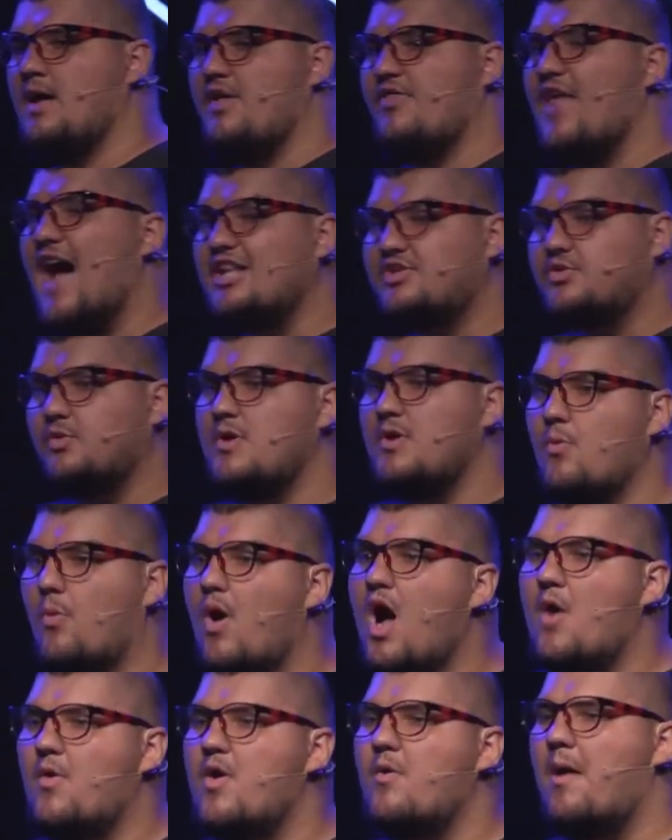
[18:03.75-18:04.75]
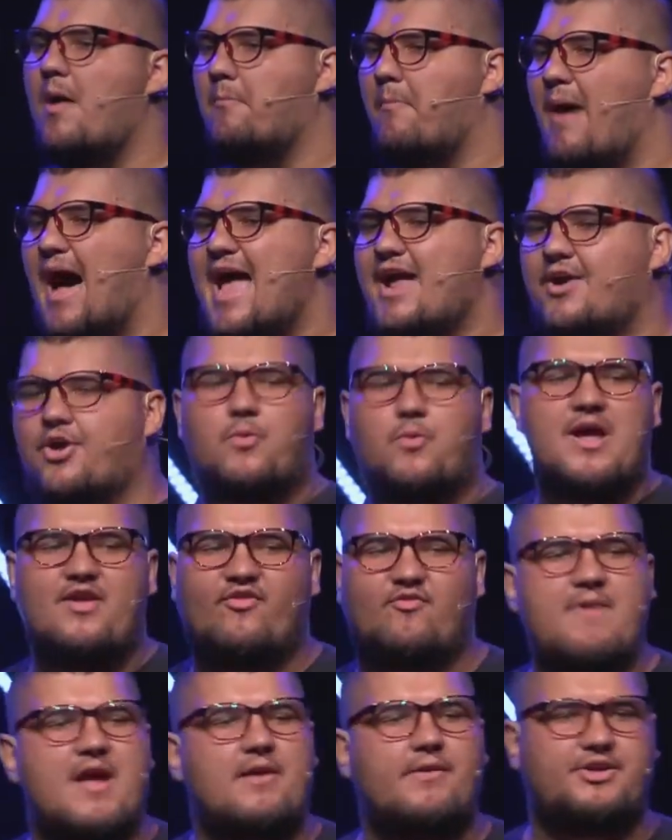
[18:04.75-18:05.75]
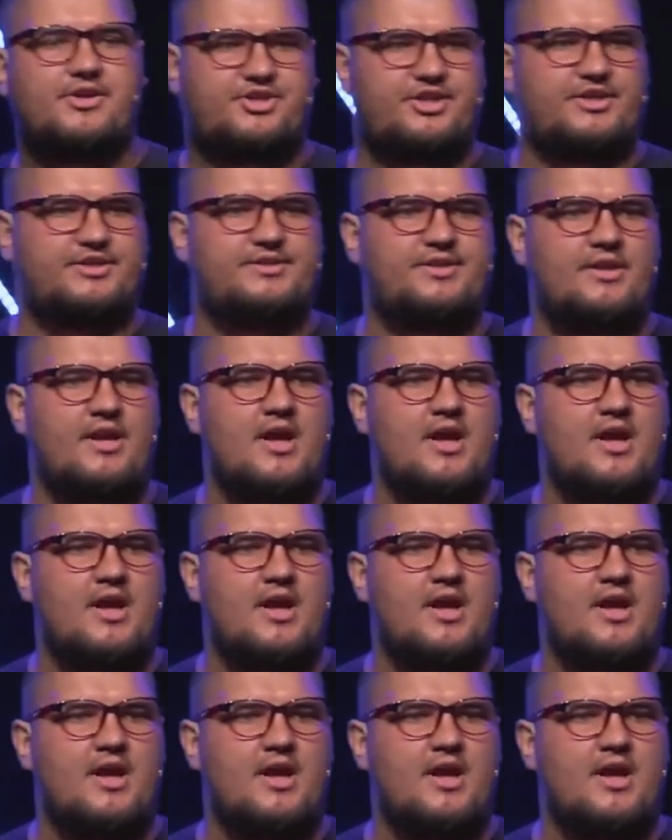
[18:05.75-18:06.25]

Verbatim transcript: That's what we want. We want microwave marriages,